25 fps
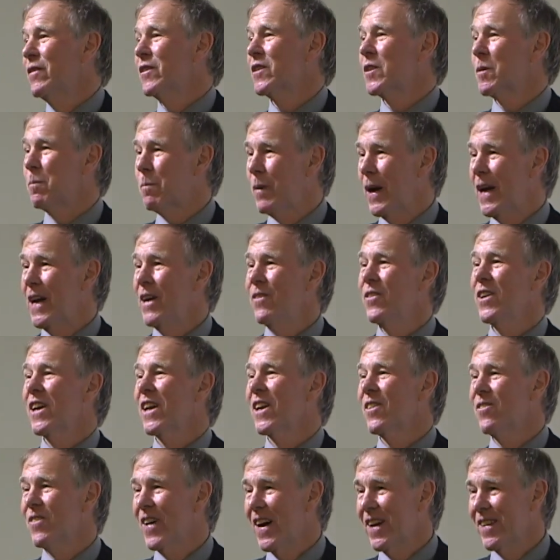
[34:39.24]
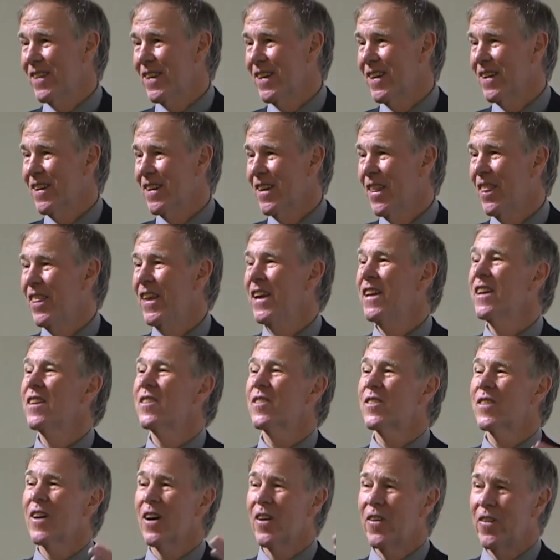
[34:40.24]
if it's a baby and a mother, then
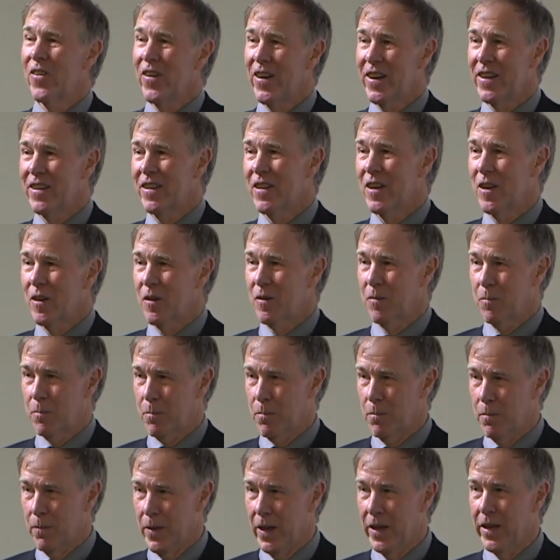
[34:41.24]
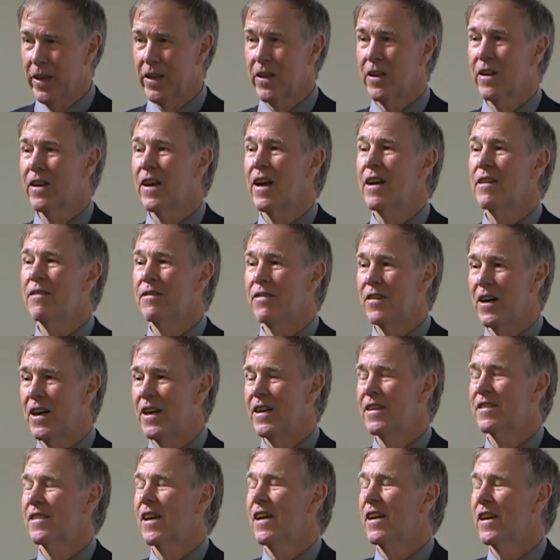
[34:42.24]
it's direct in medical
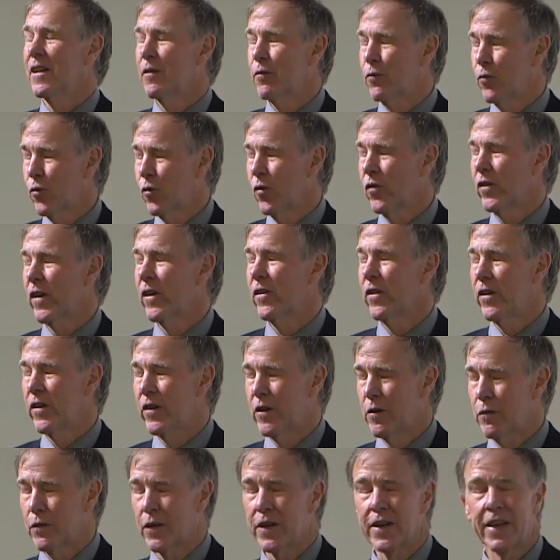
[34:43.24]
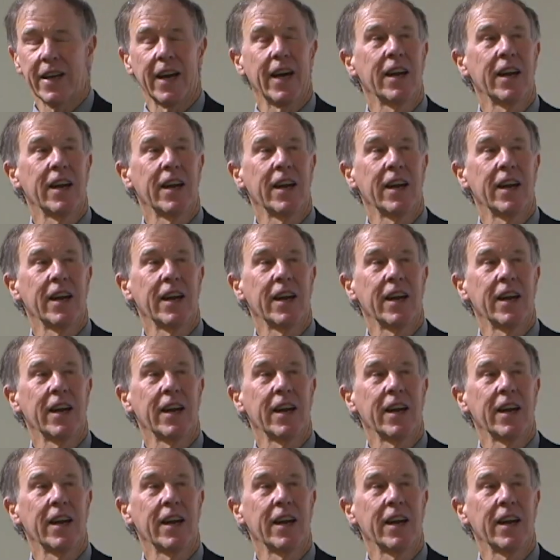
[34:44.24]
advice and it falls under a different